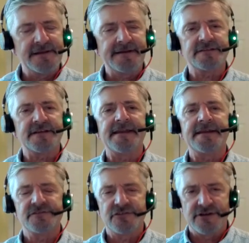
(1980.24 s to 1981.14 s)

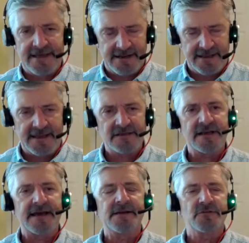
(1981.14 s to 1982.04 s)
anxiety, genetic
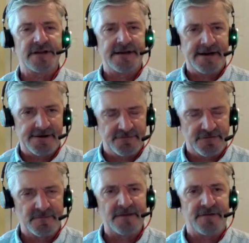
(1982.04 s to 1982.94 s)
anxiety, which I inherited
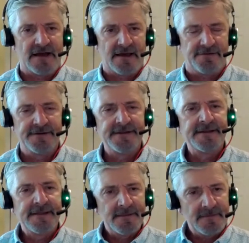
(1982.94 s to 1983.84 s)
from my father.
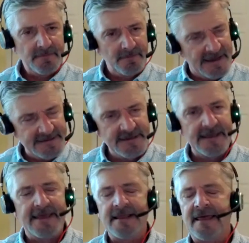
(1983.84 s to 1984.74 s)

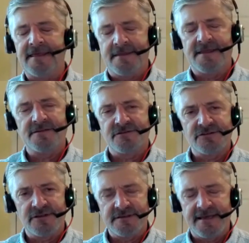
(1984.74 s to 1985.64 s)
It's
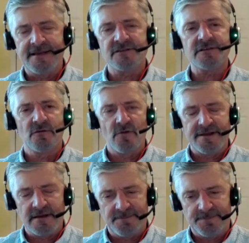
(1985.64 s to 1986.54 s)
just a tendency to
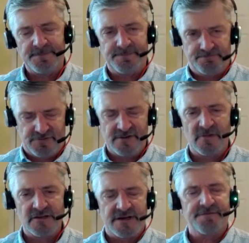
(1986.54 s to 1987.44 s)
wake up pretty
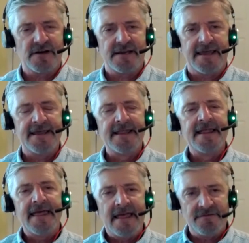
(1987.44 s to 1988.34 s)
much every day
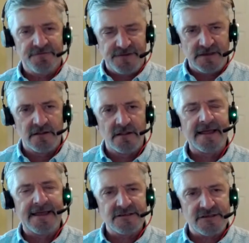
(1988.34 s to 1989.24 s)
and feel
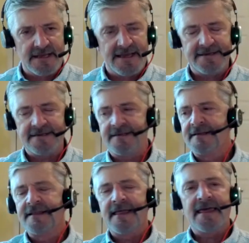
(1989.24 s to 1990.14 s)
anxiety
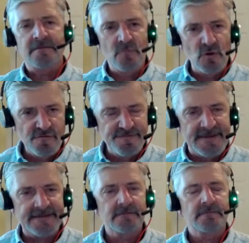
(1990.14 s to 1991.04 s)
and
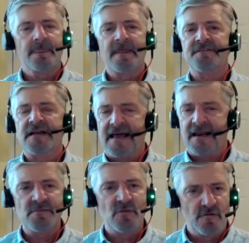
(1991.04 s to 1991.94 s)
movement. I've got to
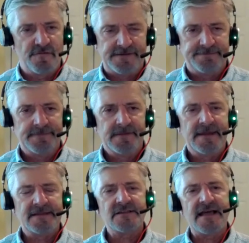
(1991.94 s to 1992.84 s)
be moving.
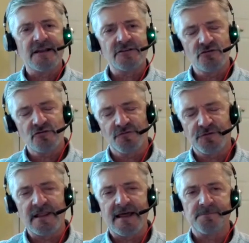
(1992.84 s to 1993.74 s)
That's not unusual for
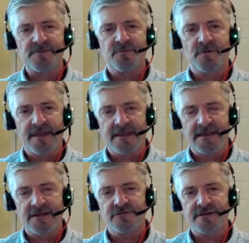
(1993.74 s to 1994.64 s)
a lot of people with
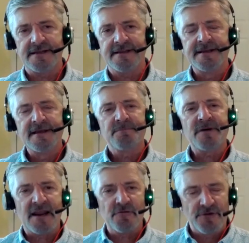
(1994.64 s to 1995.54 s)
ADHD,
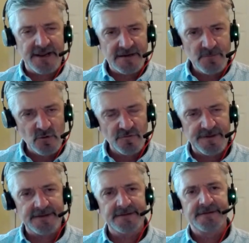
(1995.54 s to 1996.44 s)
but I read
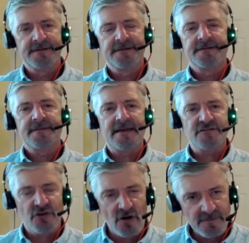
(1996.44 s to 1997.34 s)
moving, I
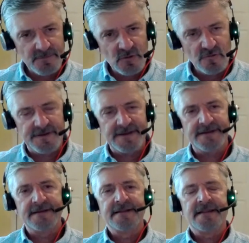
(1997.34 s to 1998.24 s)
talk
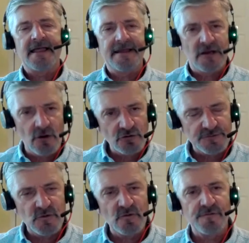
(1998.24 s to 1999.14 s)
moving, I coach
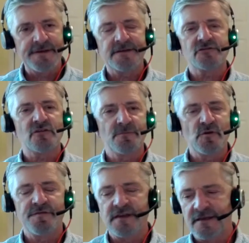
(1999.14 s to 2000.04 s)
moving. So
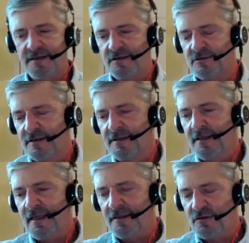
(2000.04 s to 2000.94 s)
moving is
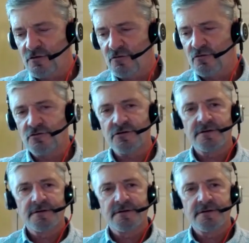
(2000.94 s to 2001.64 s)
a huge